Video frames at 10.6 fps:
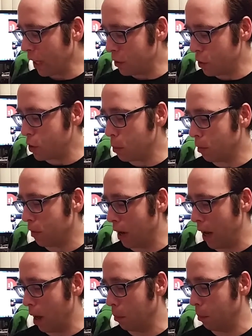It's a super
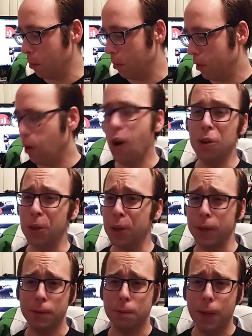fun album. They're all
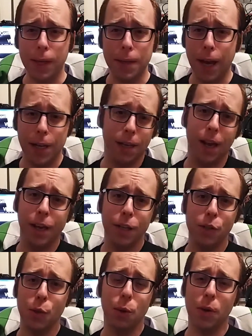good. I
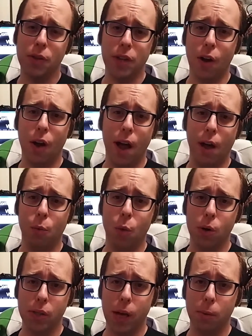enjoy Rusty
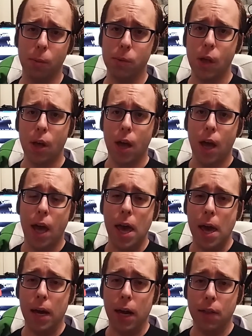Warren's albums.
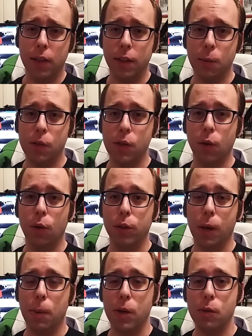and I think they would still hold
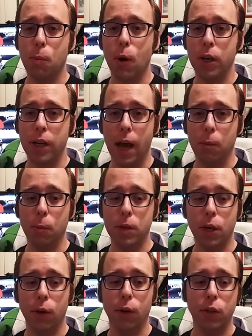up as party album
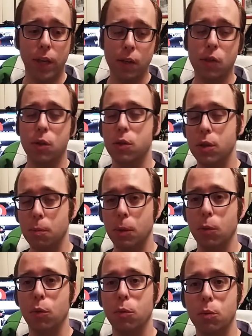material. Yes, there's some
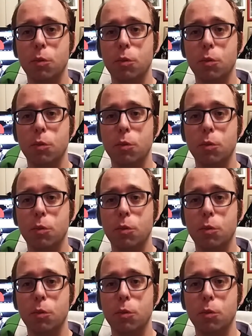people who